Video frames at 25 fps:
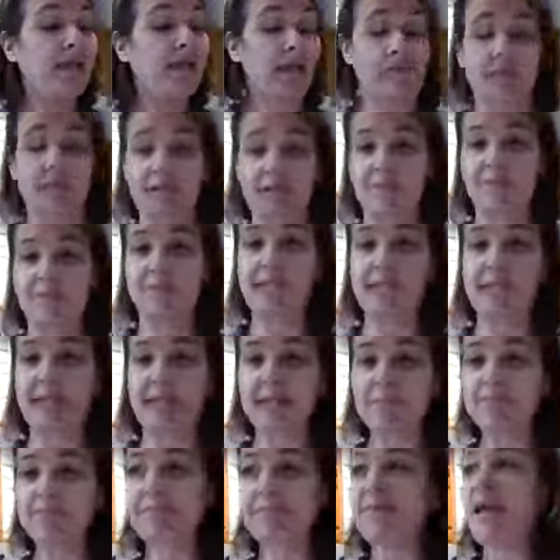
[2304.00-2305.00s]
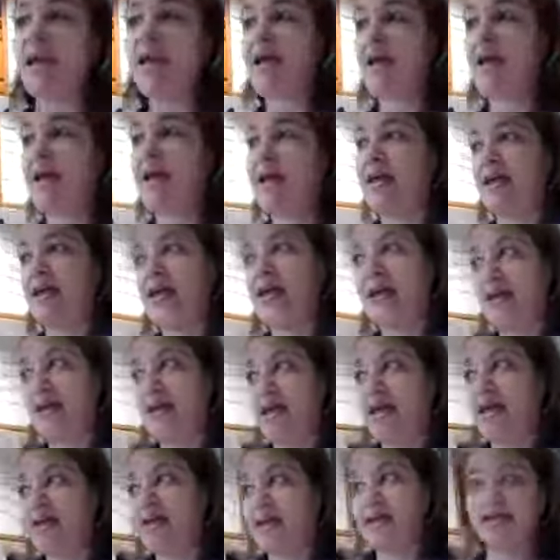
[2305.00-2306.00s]
It comes time to eat,
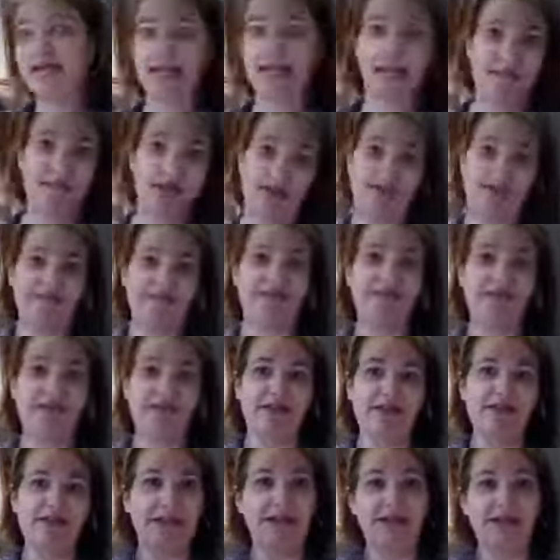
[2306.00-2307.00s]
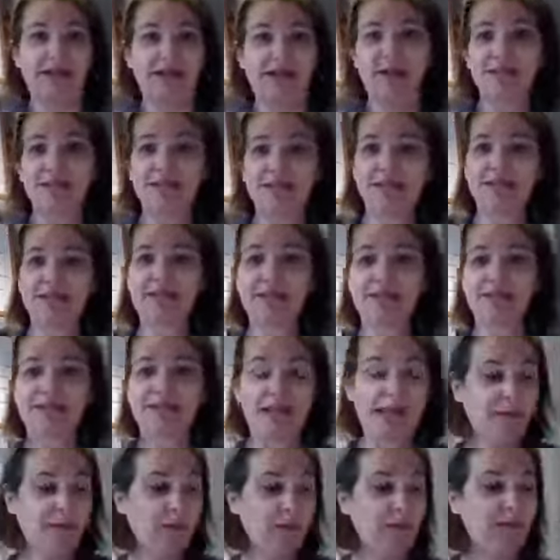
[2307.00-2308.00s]
and they tell everybody to come into the
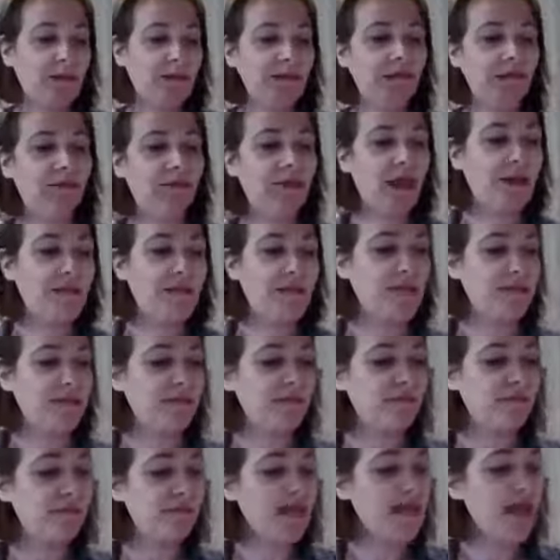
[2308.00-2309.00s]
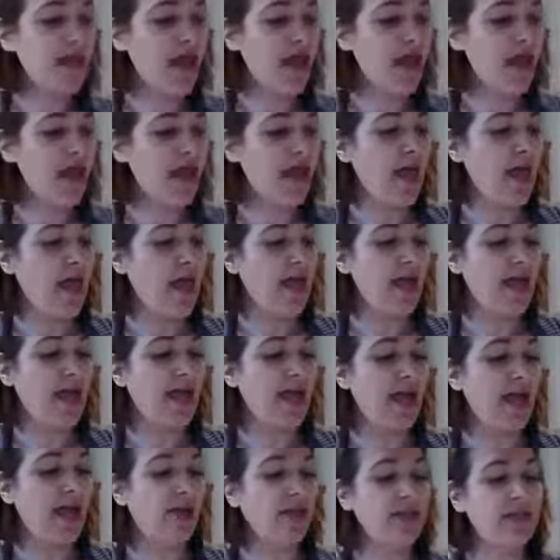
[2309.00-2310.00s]
table and grab some meat, and
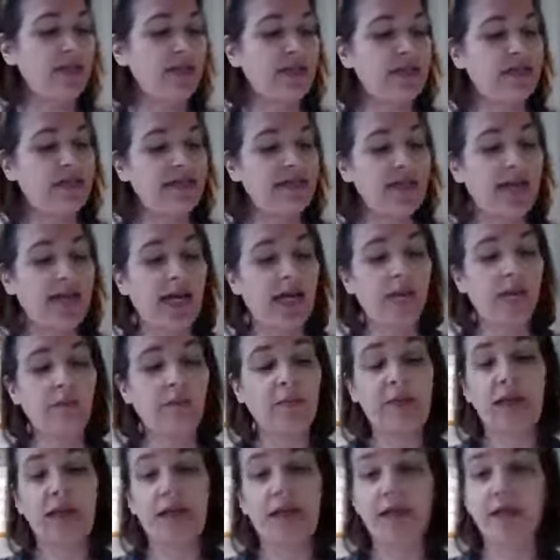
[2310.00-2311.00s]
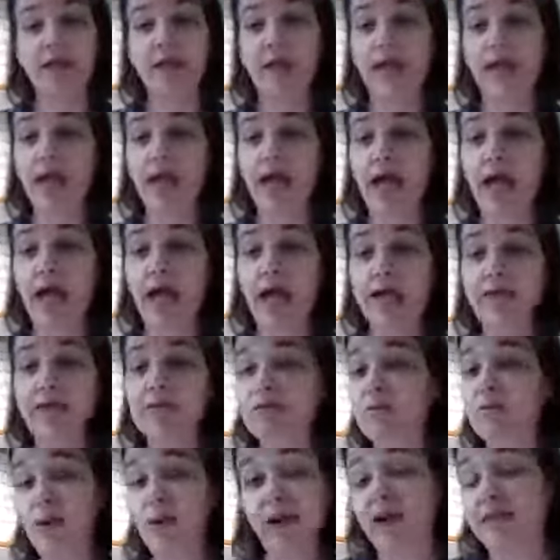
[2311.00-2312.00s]
there is the entire pig. I
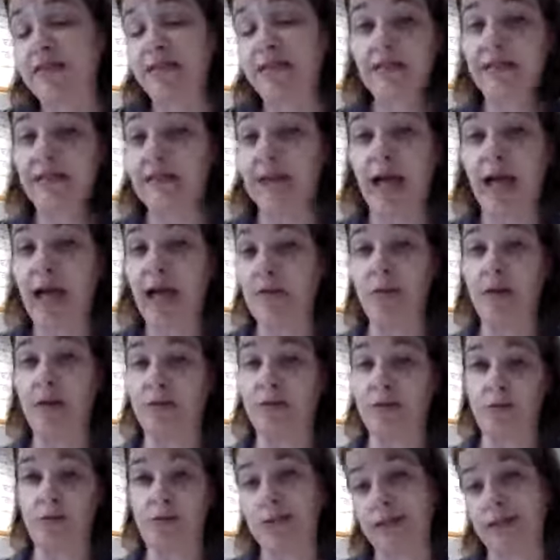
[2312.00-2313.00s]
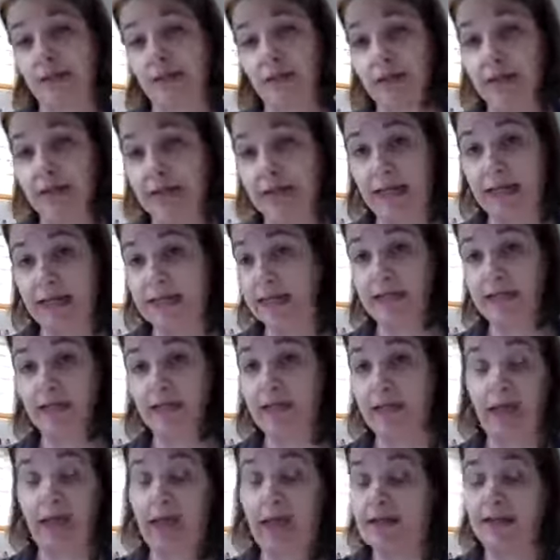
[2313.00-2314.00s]
swear, I think the eyeballs were still in it,
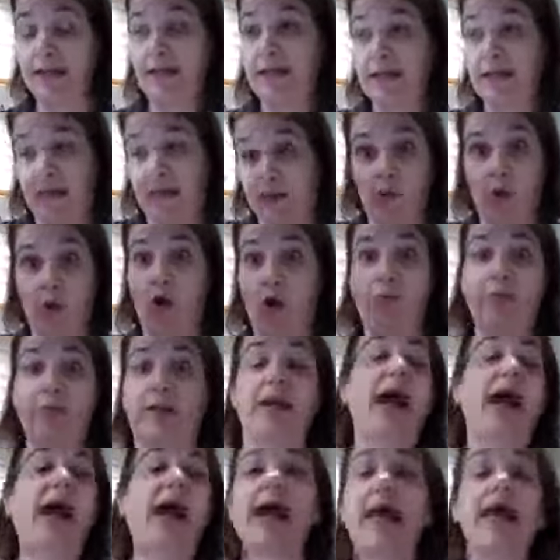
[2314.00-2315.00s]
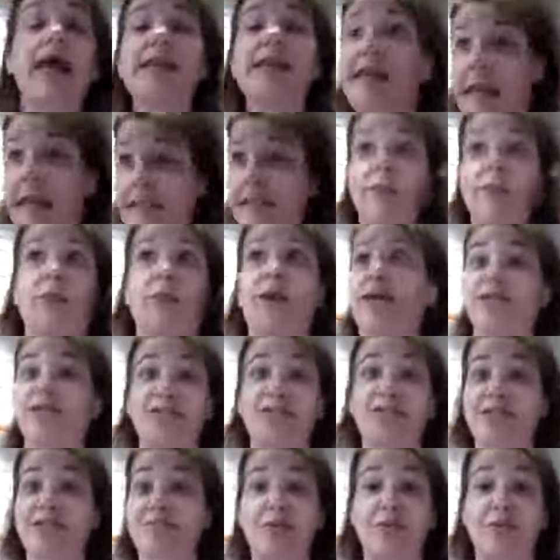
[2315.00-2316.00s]
and they were open. That's the way it
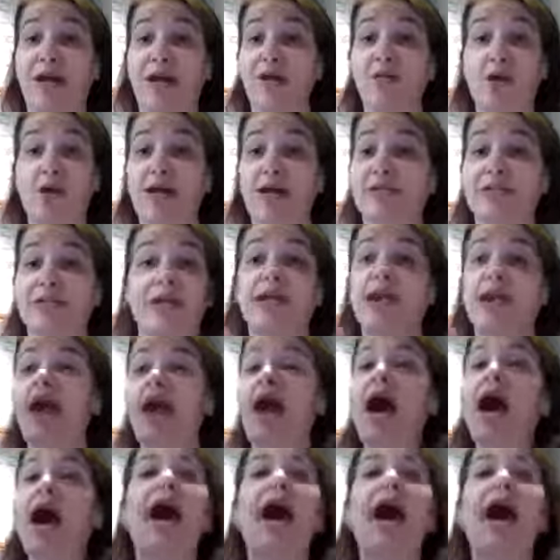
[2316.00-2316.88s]
looked to me when I walked in.